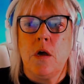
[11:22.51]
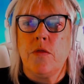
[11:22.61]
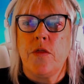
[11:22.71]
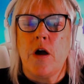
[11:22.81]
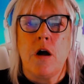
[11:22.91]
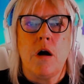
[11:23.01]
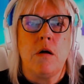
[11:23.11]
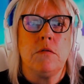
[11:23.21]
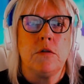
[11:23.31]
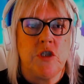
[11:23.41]
that are
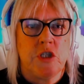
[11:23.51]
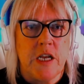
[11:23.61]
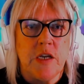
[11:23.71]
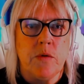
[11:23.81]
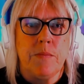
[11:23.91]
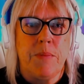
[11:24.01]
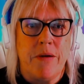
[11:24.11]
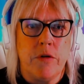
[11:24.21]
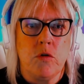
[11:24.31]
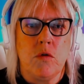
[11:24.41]
genuine
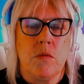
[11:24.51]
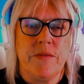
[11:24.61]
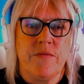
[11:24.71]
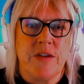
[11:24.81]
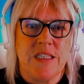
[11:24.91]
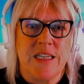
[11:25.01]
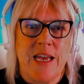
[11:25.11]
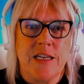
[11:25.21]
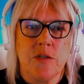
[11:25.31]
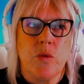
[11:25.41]
paranormal investigators.